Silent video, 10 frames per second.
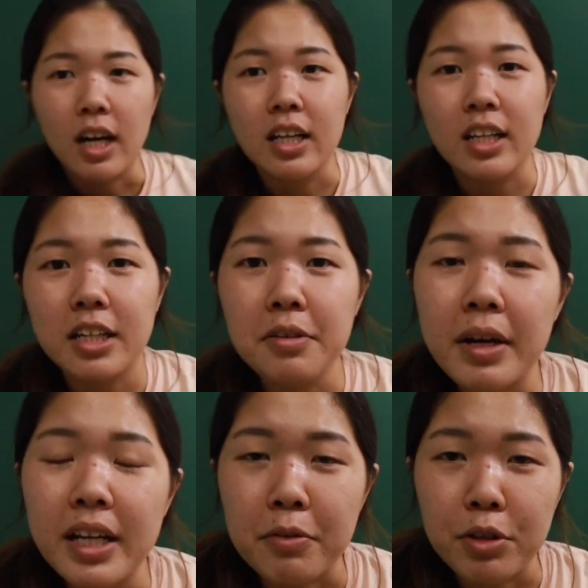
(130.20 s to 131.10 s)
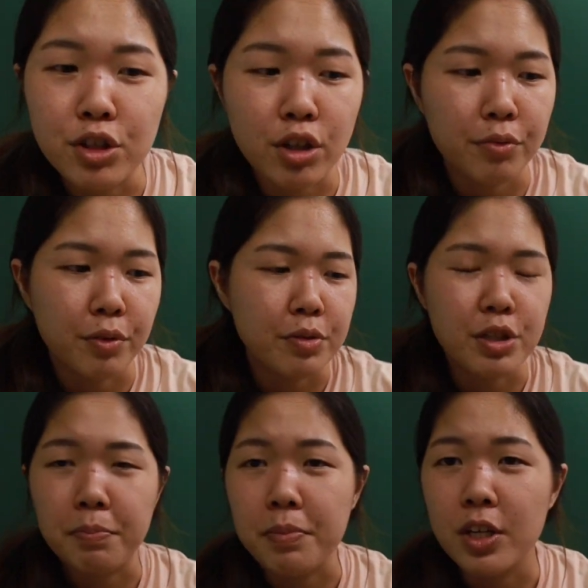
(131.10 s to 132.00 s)
Another one that we also got from
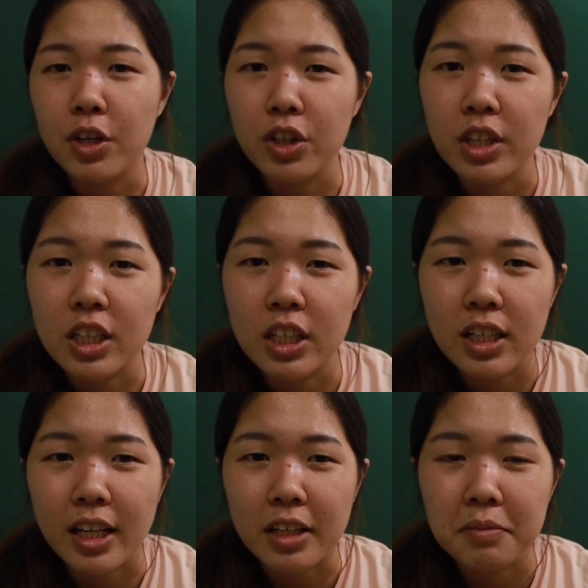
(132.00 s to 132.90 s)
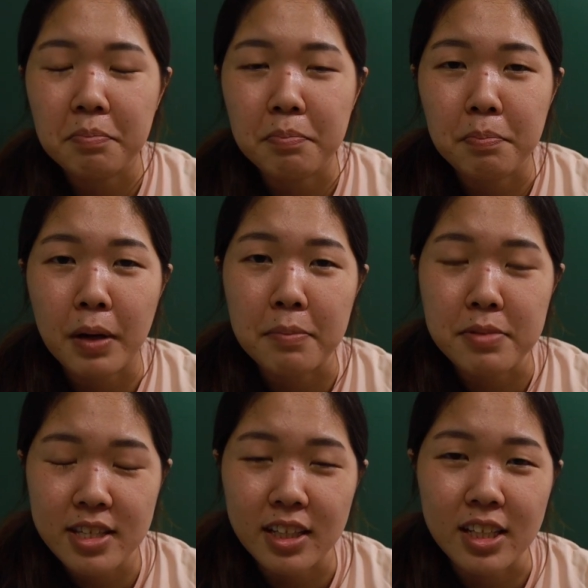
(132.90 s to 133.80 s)
Shopee, or the like
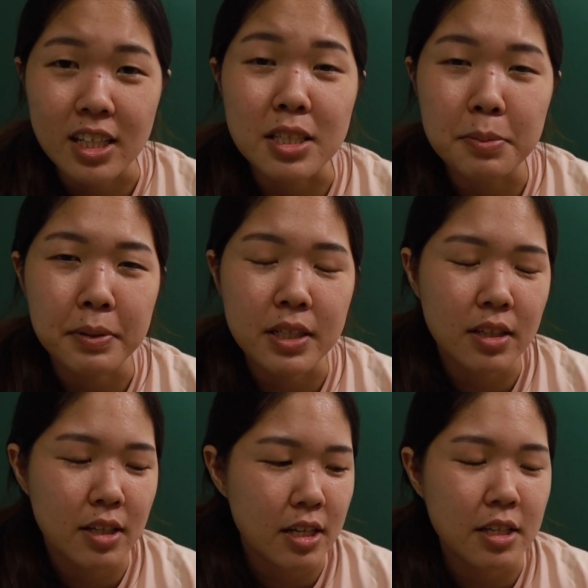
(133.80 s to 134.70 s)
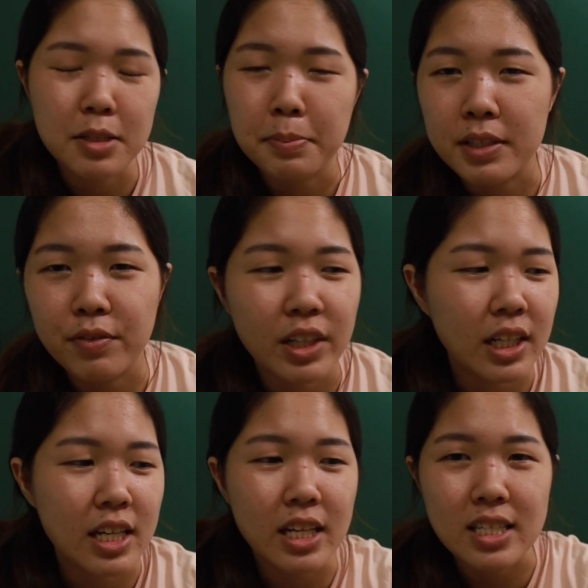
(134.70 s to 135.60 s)
Pupsic
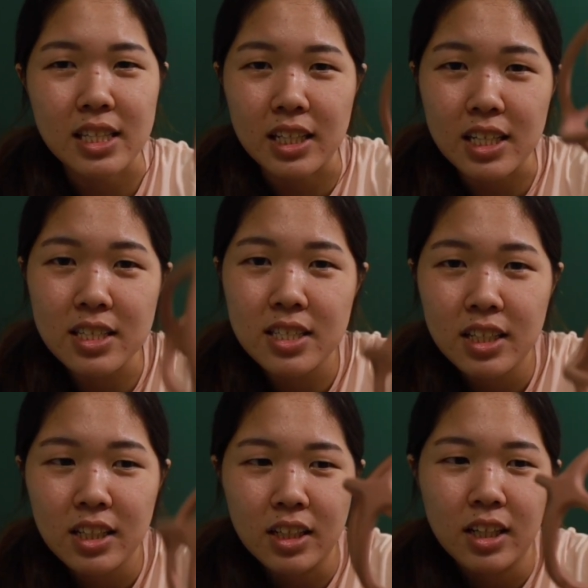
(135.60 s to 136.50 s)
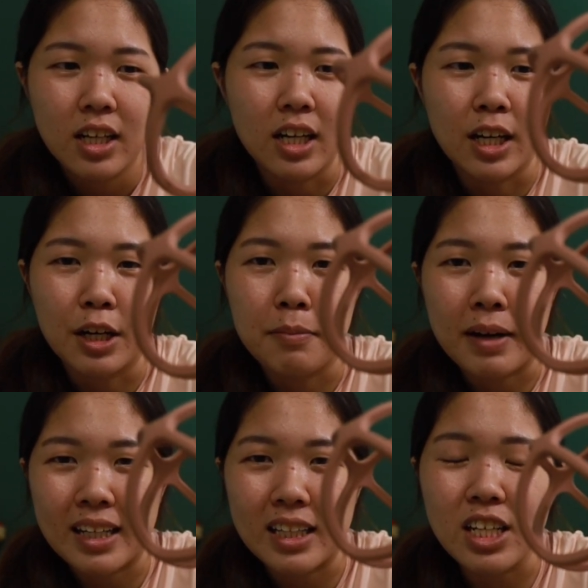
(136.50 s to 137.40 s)
specifically, is this.
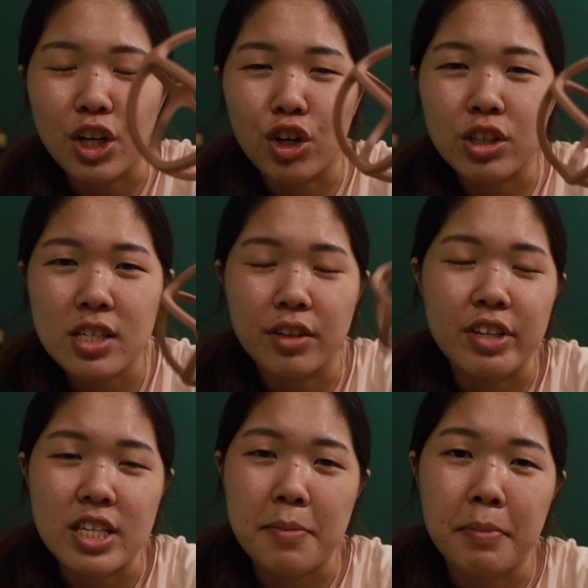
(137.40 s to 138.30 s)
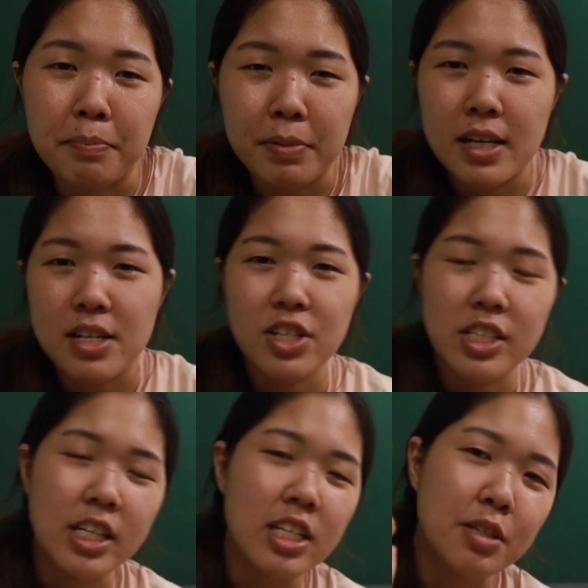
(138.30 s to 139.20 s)
I think they all serve the same purpose, just
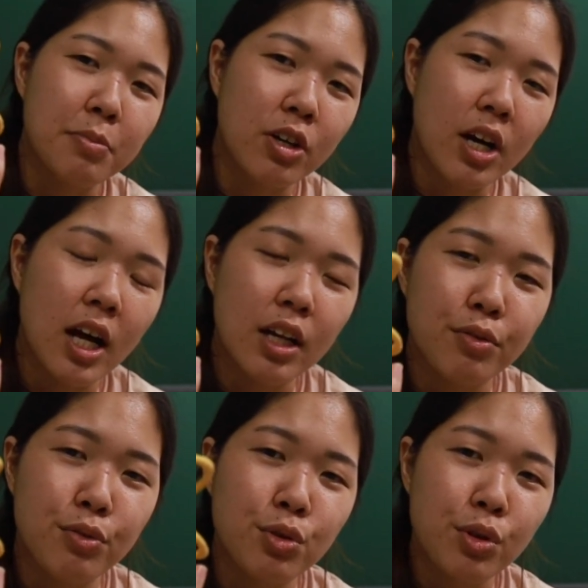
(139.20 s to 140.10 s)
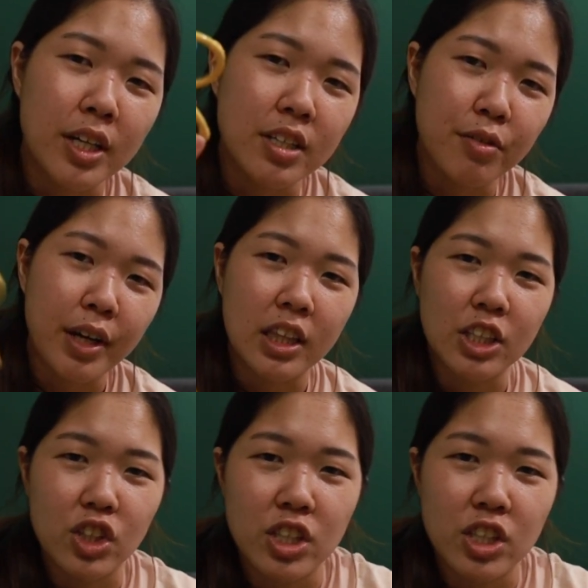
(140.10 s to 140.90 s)
that this is more colourful, has a rattle.